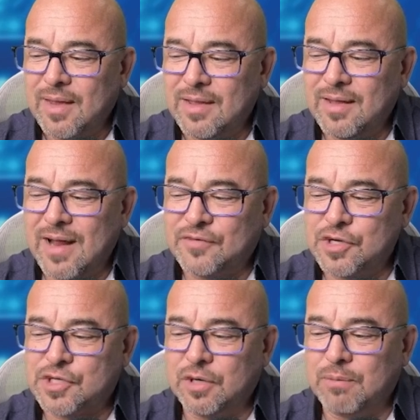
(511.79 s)
and then after
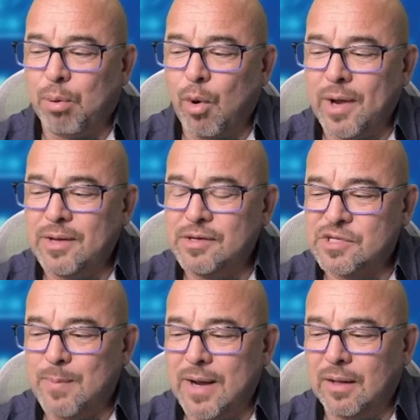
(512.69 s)
a certain point,
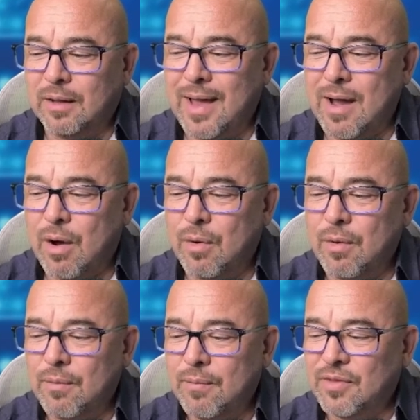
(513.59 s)
just might
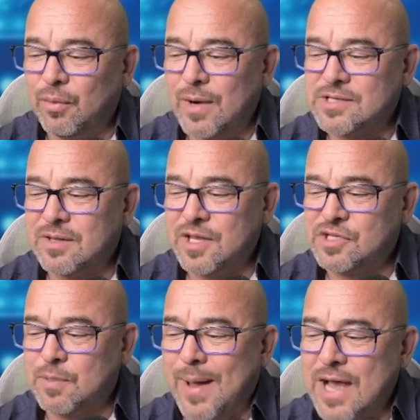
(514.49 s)
allow the rest of
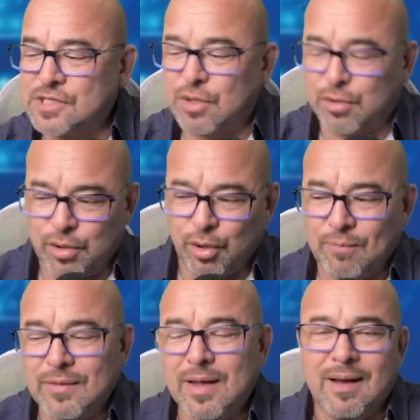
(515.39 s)
these to pass
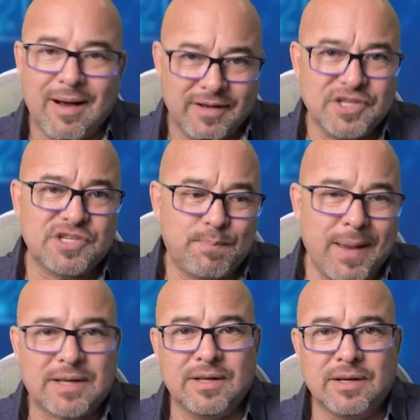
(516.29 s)
through
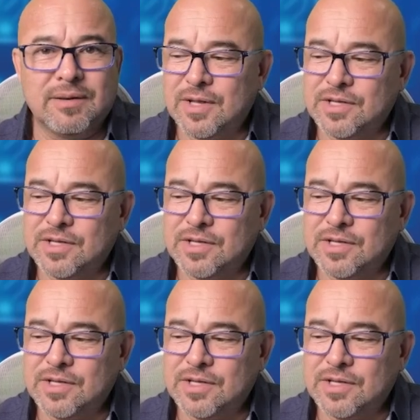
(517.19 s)
uninspected.